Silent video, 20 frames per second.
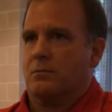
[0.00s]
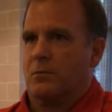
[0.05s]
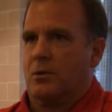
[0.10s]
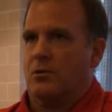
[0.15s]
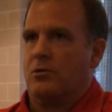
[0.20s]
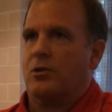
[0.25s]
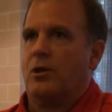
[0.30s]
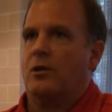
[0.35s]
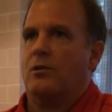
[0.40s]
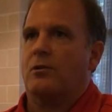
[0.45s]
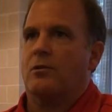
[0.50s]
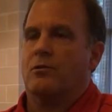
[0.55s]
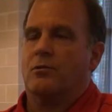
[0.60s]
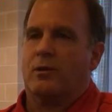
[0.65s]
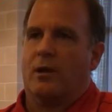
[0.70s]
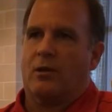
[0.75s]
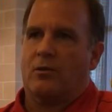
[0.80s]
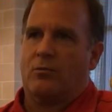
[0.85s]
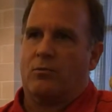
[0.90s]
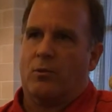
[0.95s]

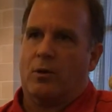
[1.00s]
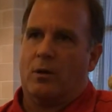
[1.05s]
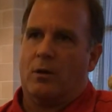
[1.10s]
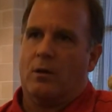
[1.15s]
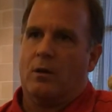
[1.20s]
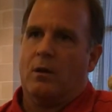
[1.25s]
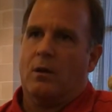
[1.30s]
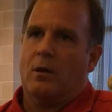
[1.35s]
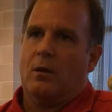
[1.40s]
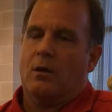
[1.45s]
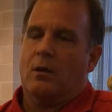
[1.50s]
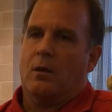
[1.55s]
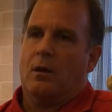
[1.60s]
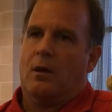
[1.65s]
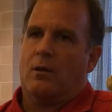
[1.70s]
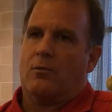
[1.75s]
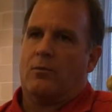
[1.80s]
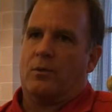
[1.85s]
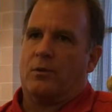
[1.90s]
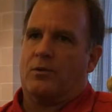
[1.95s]
continues, as we
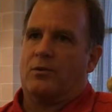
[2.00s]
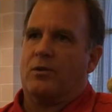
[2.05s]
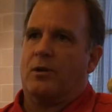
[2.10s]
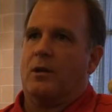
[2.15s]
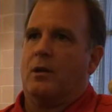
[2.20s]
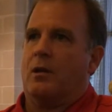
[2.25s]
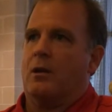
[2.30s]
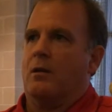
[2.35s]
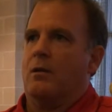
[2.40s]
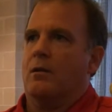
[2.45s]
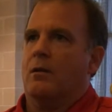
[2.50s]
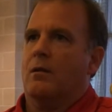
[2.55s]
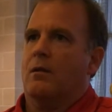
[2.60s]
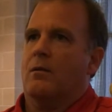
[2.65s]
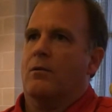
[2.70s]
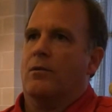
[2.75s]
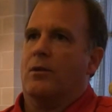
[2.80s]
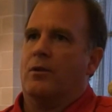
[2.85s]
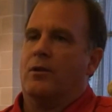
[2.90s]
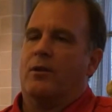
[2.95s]
see
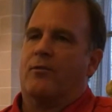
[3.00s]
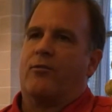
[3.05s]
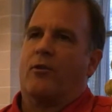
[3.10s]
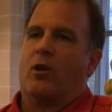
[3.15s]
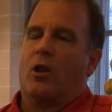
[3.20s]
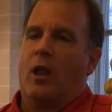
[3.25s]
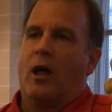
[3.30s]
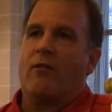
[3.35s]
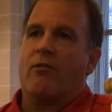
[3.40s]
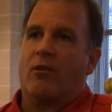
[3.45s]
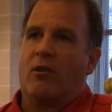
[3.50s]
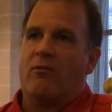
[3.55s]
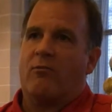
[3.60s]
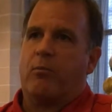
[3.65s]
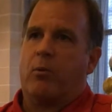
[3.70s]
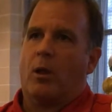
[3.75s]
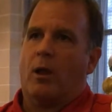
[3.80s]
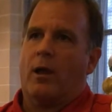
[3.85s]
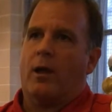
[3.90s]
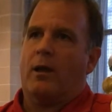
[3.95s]
the different level
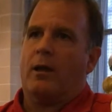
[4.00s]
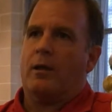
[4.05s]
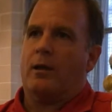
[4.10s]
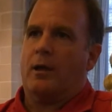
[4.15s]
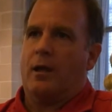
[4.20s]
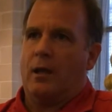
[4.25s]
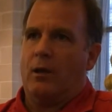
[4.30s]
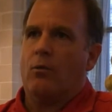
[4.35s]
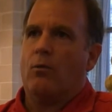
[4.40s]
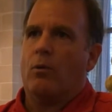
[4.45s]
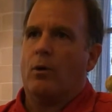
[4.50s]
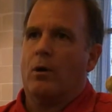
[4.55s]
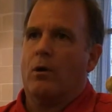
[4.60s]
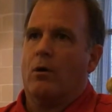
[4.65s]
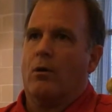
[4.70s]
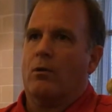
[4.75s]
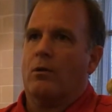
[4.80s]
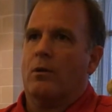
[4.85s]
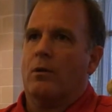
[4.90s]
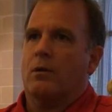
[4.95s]
of play. He
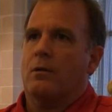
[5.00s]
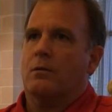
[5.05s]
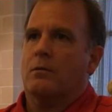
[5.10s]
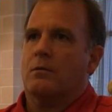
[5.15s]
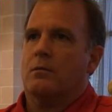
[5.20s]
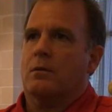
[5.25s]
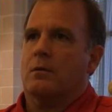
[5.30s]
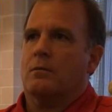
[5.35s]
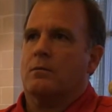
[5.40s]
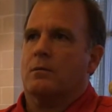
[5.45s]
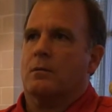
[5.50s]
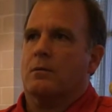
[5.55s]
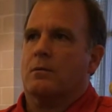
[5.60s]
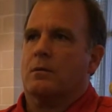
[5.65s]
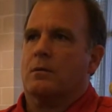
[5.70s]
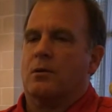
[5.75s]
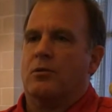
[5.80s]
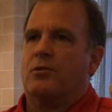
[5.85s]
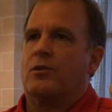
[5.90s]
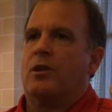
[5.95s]
will
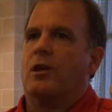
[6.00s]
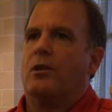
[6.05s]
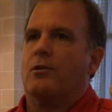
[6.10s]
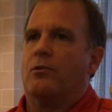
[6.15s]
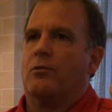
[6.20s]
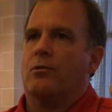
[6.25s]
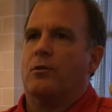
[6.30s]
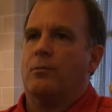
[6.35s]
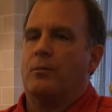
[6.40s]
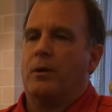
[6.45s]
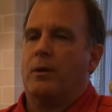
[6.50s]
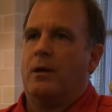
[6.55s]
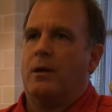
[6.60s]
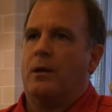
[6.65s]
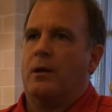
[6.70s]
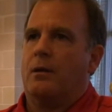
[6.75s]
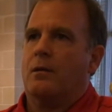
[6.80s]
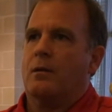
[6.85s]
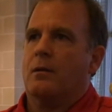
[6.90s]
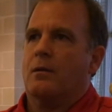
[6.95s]
continue to
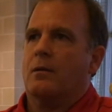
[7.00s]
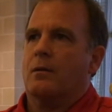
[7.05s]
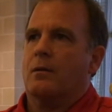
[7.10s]
be